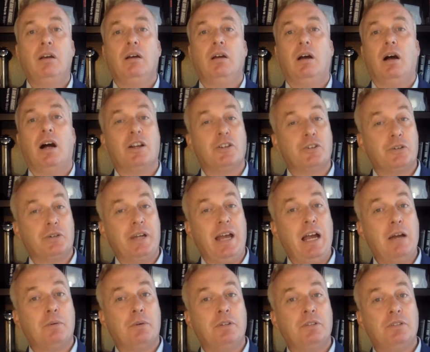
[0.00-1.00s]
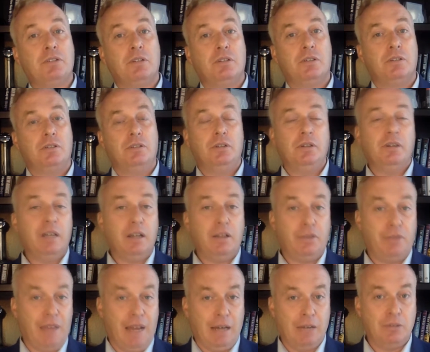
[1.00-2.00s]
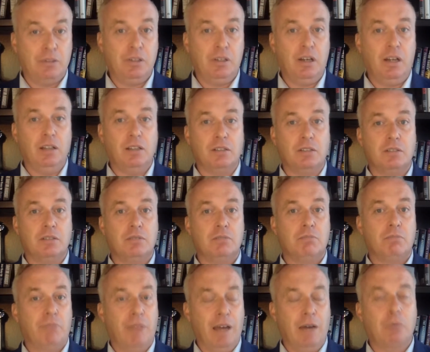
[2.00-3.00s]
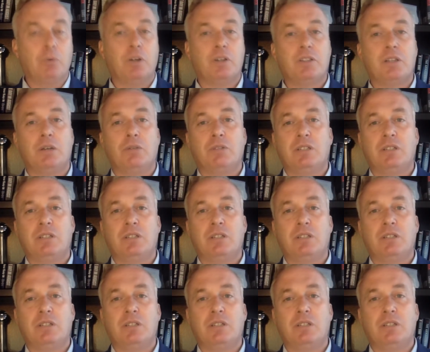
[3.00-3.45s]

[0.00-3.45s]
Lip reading: 100 hours, you get $1,000. That works out to